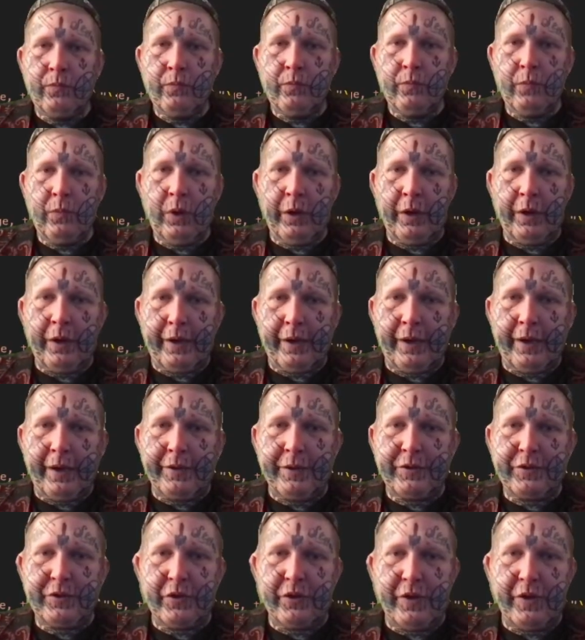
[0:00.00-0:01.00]
All right,
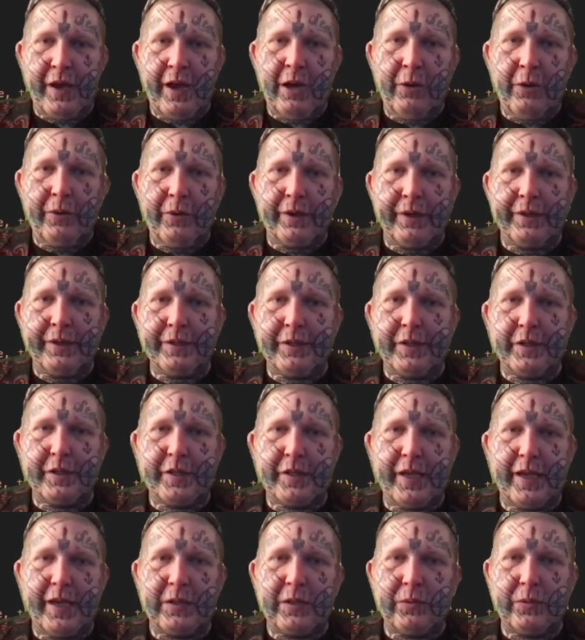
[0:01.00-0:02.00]
guys. So now we're going to
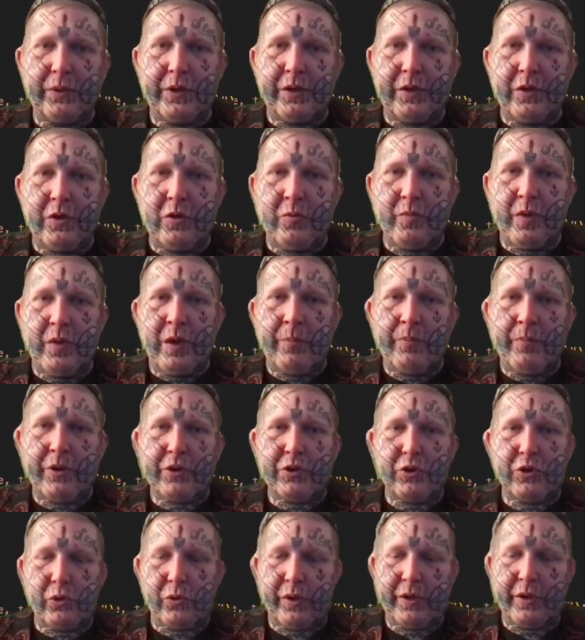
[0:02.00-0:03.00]
detect when a new member
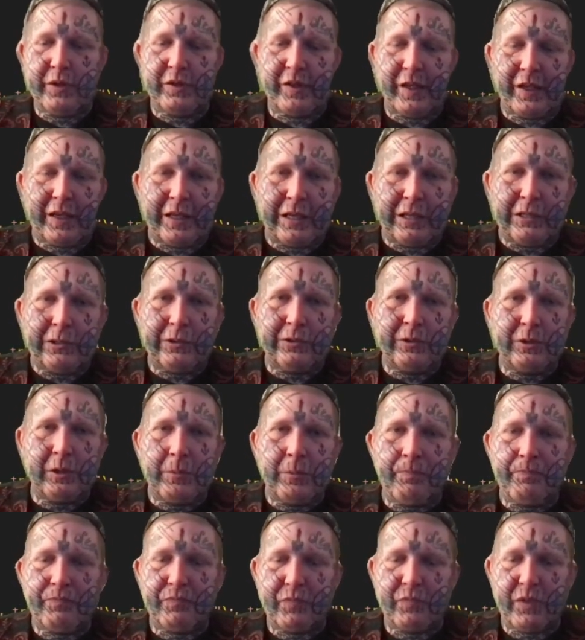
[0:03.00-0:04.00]
joins the guild
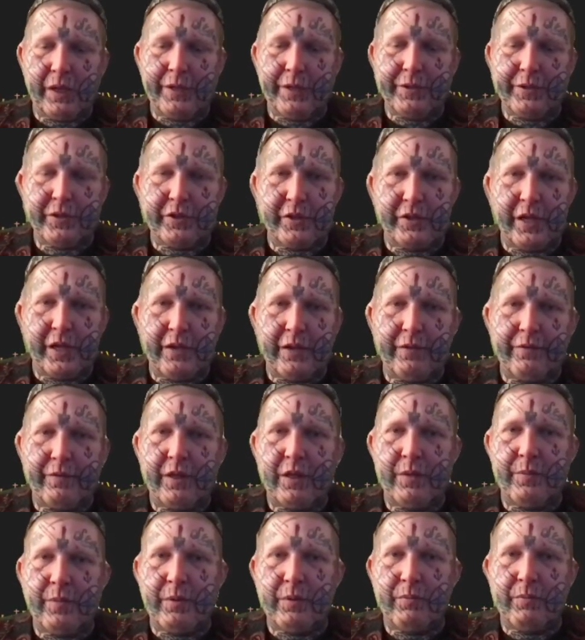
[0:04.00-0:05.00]
and save
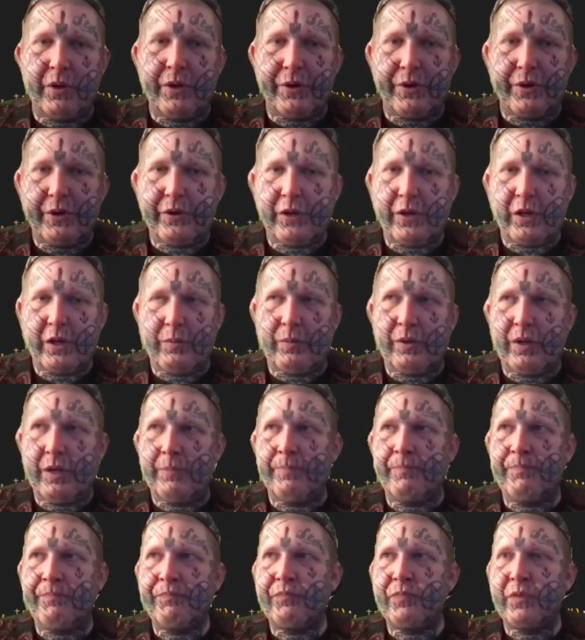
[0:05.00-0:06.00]
them in MongoDB.
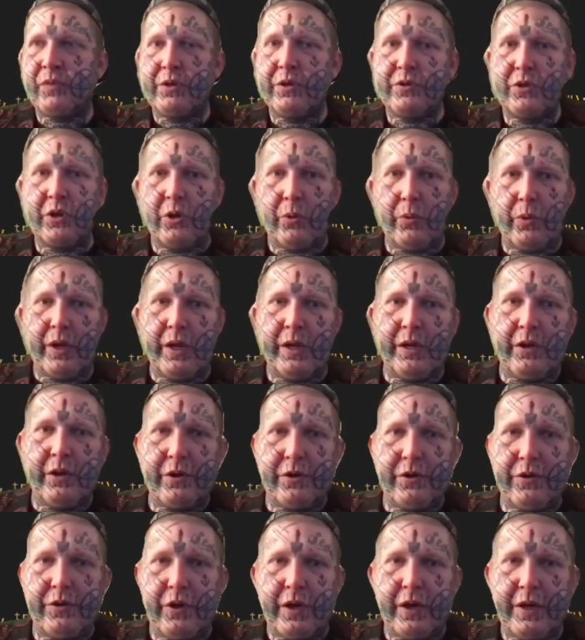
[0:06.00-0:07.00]
So in
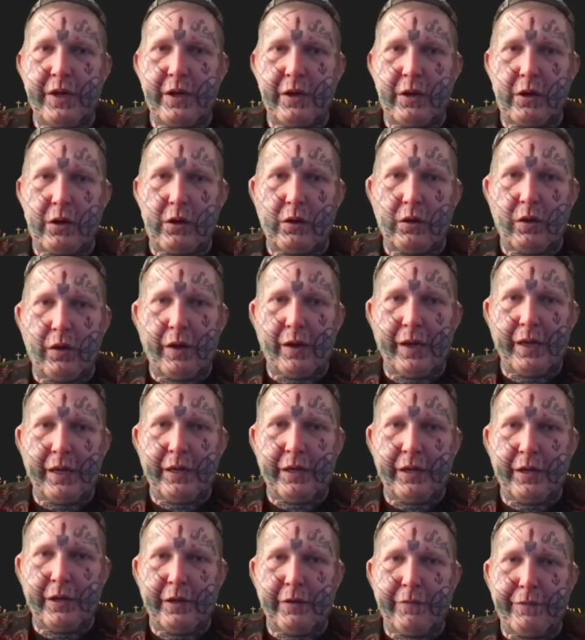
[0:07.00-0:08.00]
our client
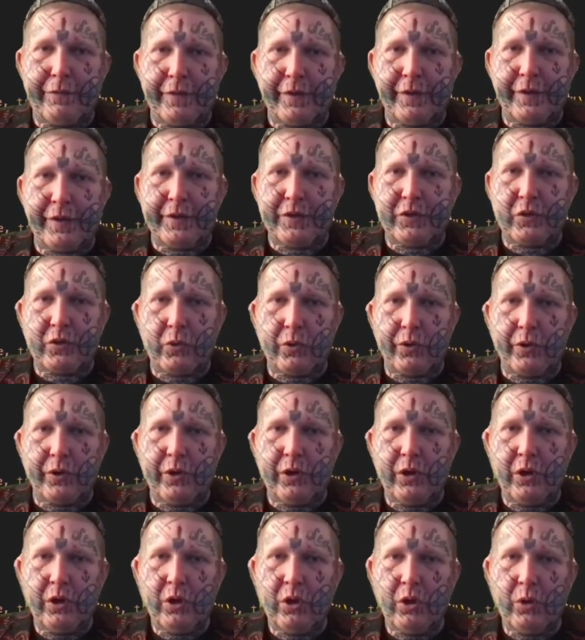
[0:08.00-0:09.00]
here for the Discord,
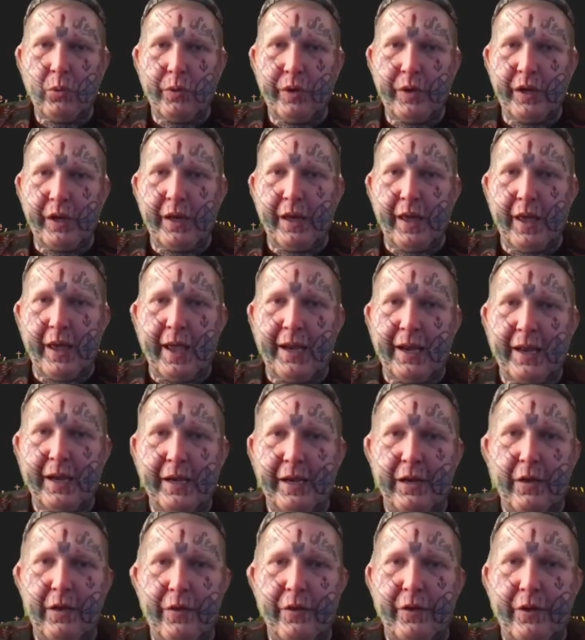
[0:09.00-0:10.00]
we need to add
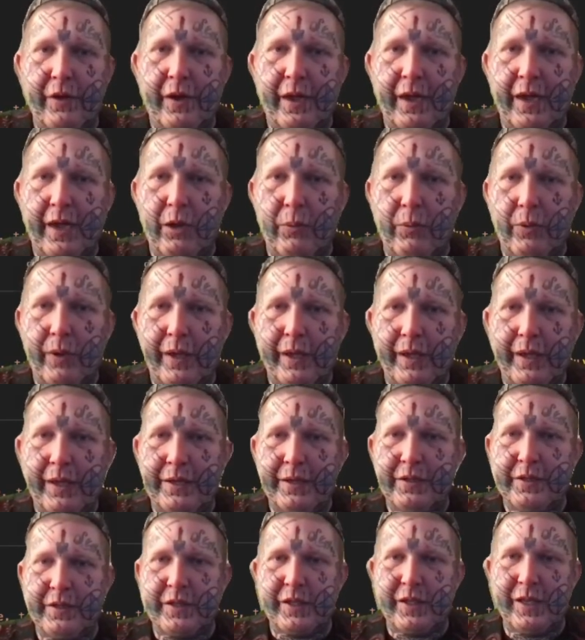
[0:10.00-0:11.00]
another gateway
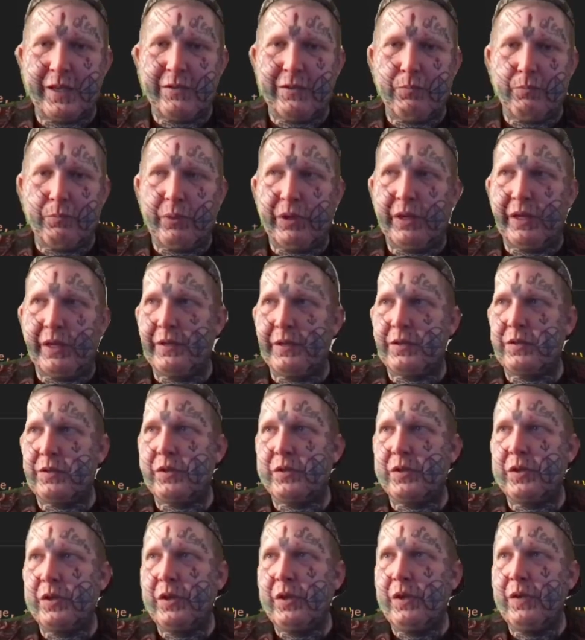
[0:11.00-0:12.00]
intent
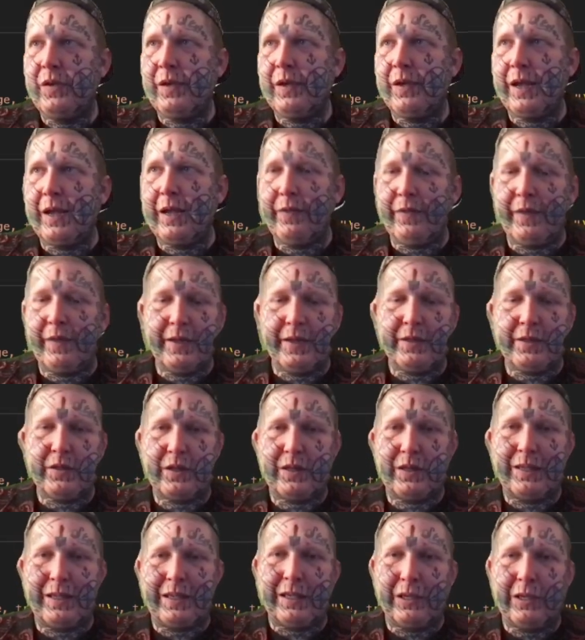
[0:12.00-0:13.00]
bits, and that's
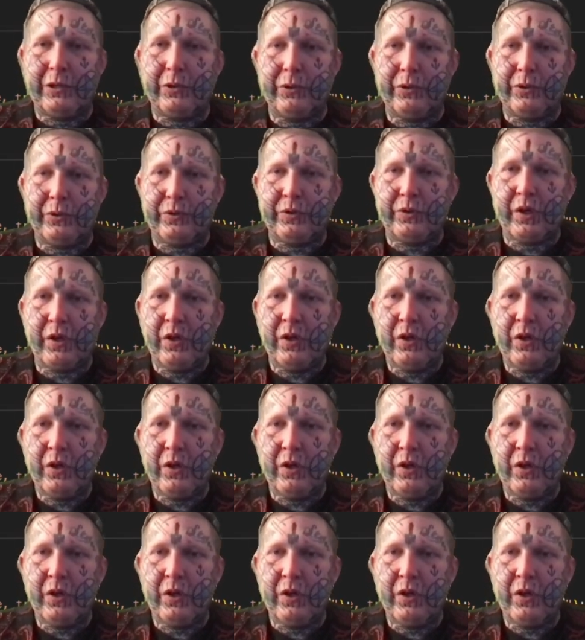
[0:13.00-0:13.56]
guild